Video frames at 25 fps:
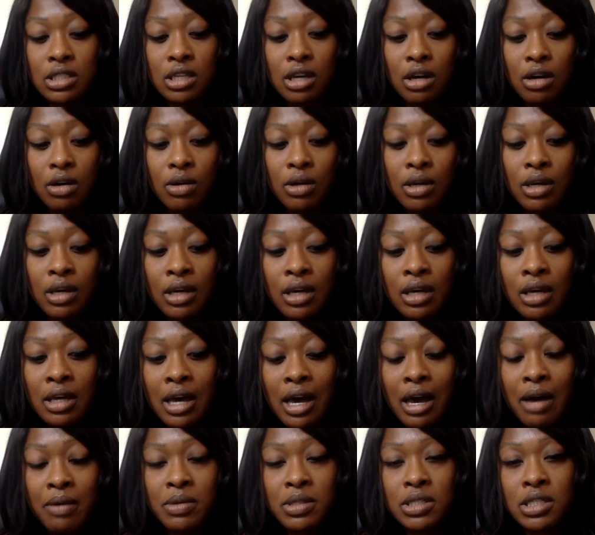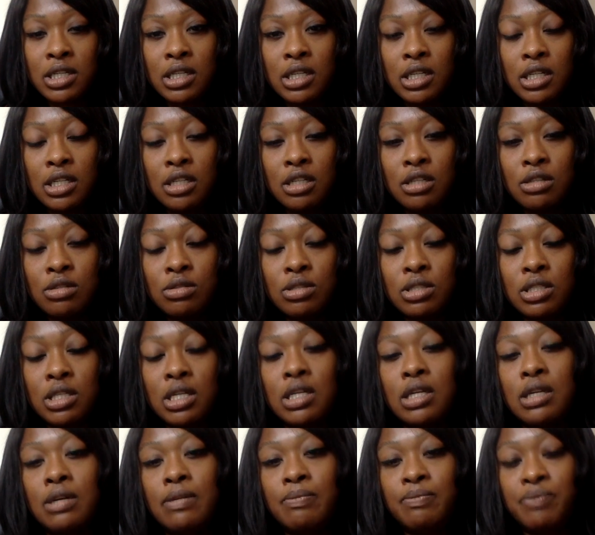So I was going to use
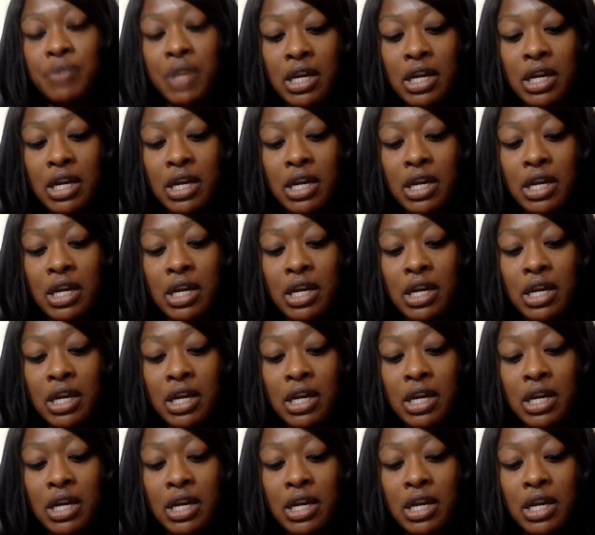the